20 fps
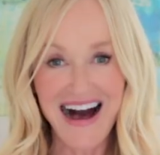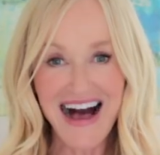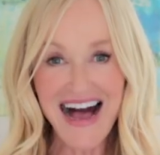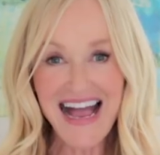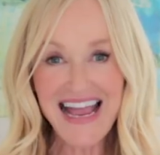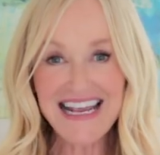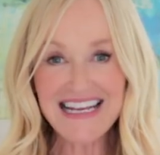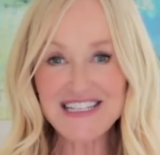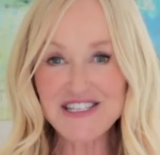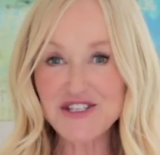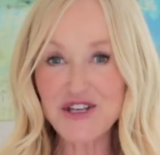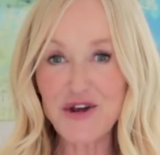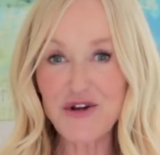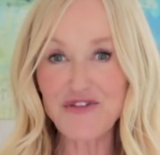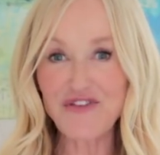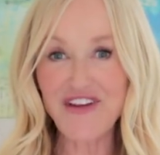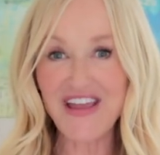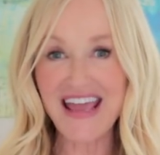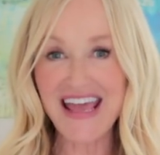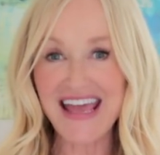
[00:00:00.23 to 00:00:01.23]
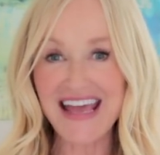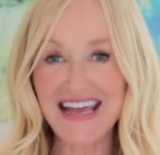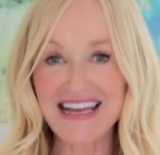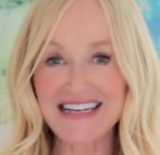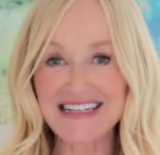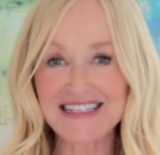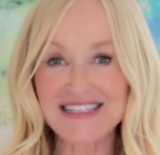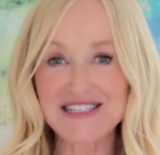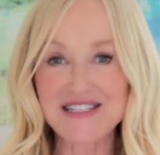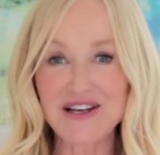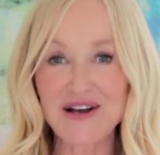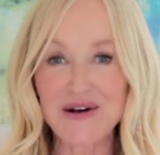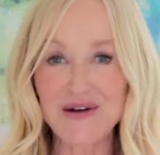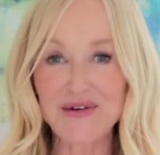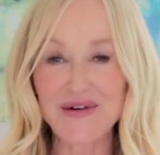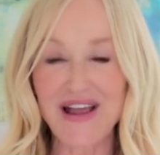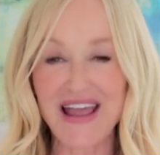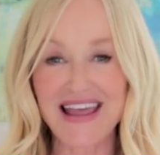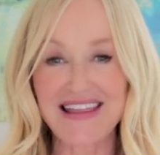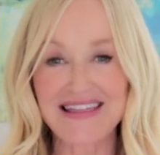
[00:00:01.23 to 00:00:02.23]
Hi, Sophie here.
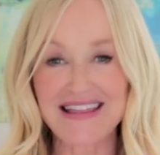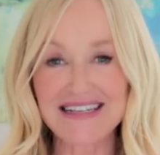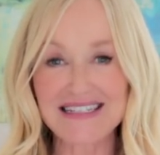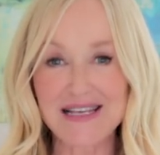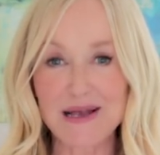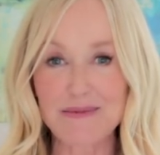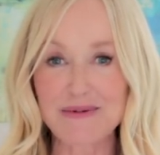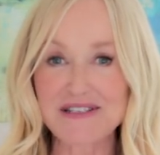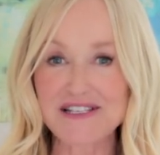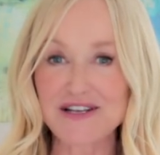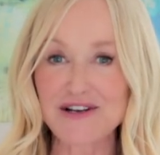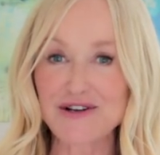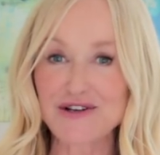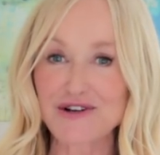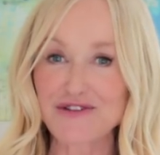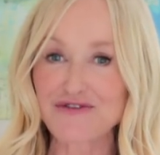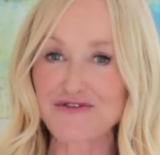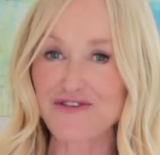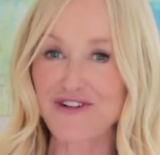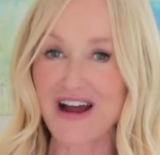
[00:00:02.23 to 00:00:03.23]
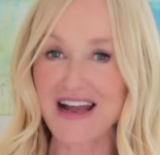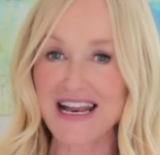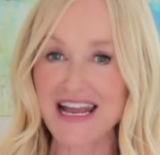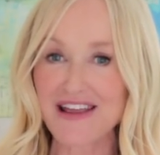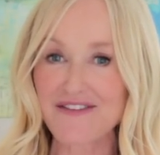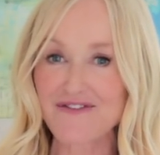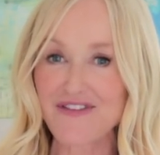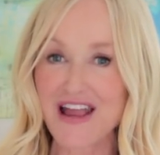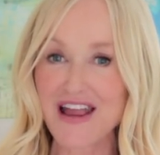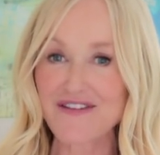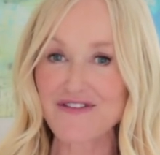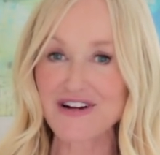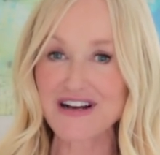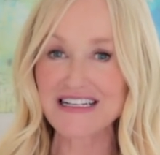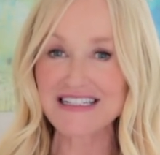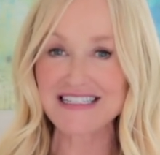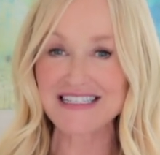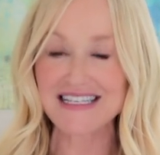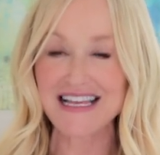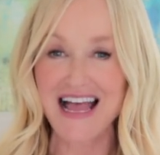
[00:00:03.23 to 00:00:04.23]
So in this episode of Friday
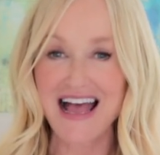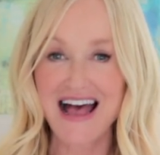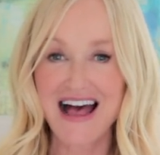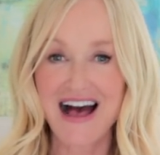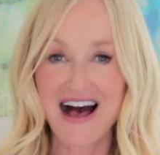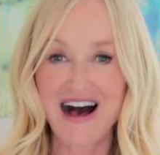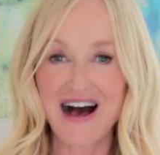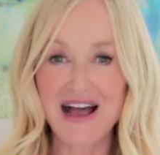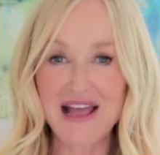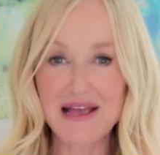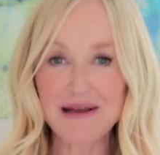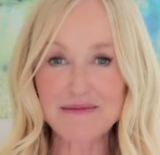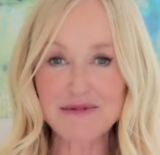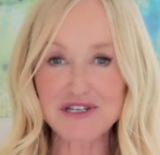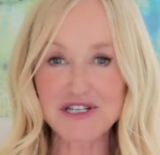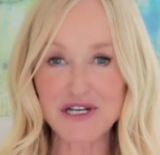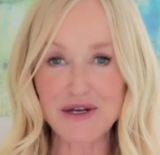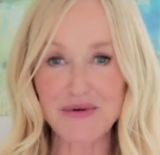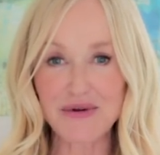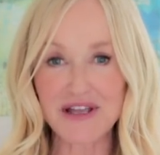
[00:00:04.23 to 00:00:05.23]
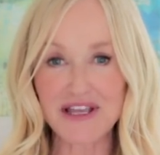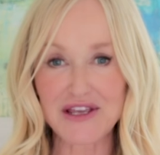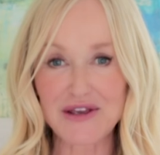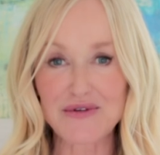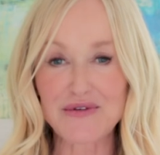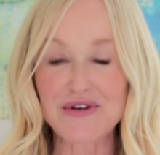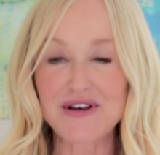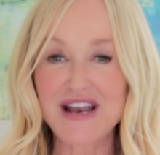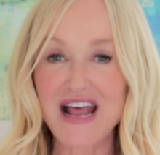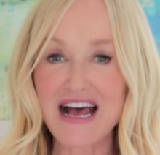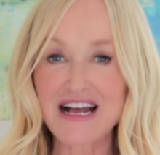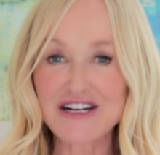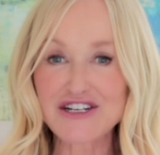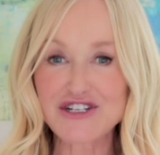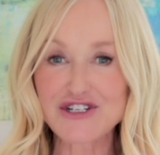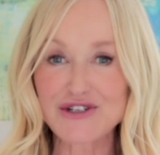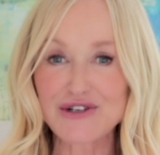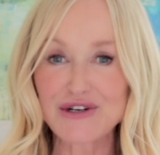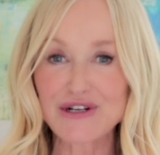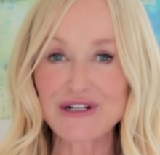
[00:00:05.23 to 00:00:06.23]
Favorites, I am showing you
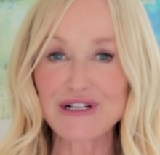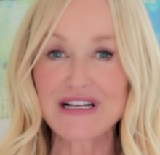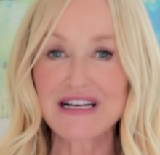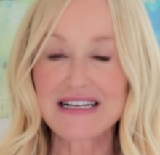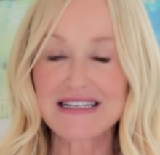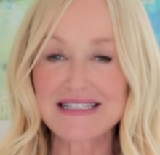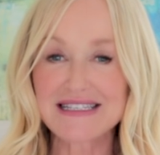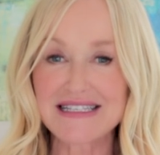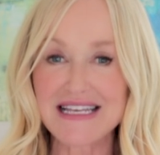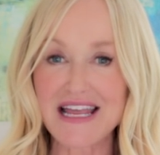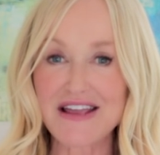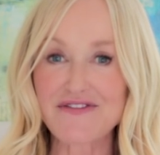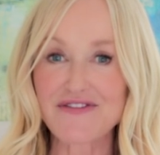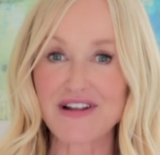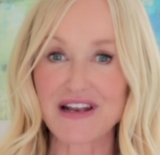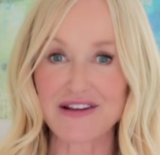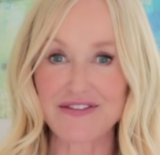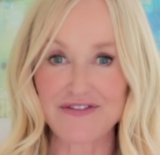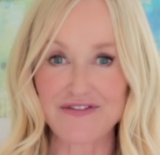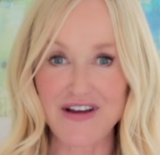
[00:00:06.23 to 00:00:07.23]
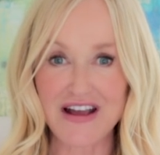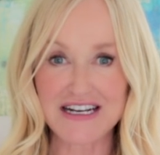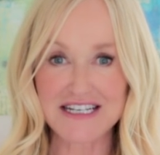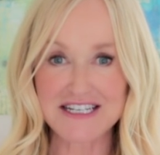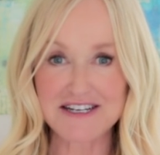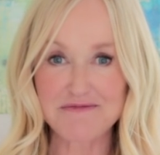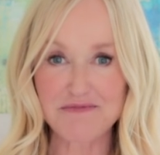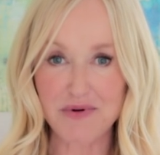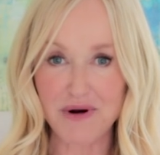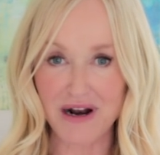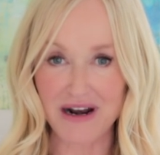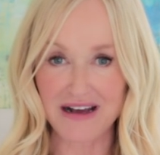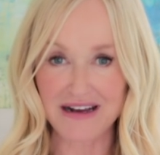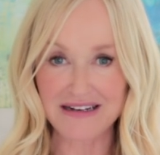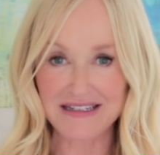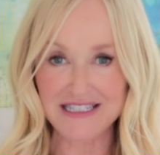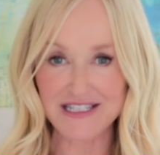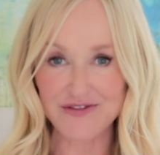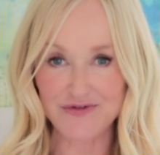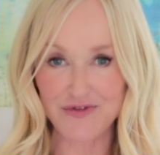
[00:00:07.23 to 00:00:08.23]
natural, safe and effective
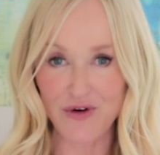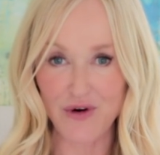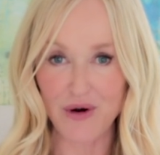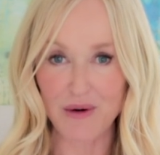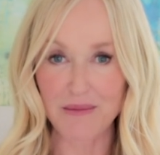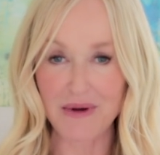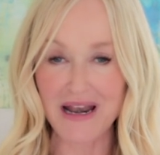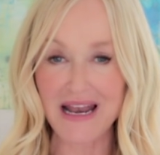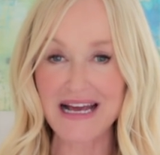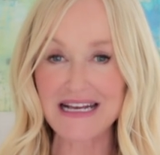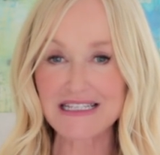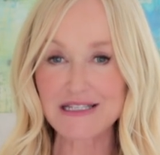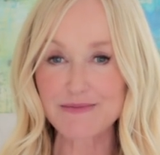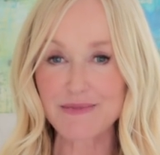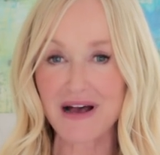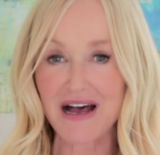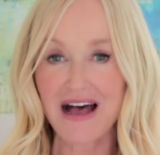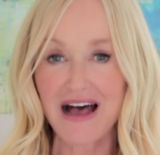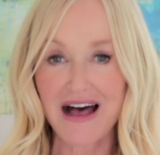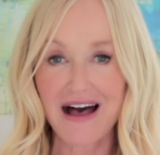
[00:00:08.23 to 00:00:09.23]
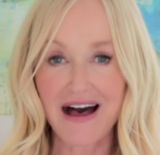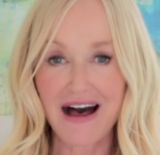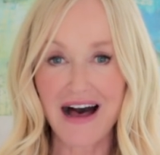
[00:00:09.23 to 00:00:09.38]
products for melasma,